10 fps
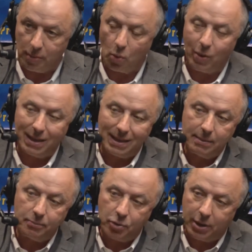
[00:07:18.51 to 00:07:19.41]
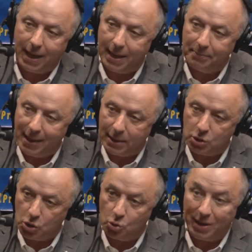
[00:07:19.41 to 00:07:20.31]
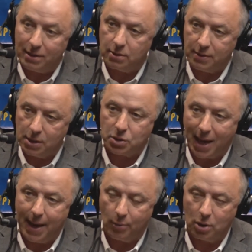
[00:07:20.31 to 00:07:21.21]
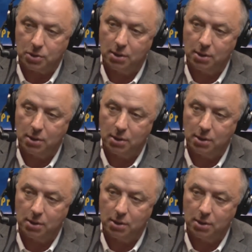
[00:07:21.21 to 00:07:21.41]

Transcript: but we didn't put MPEG-2 into these cameras.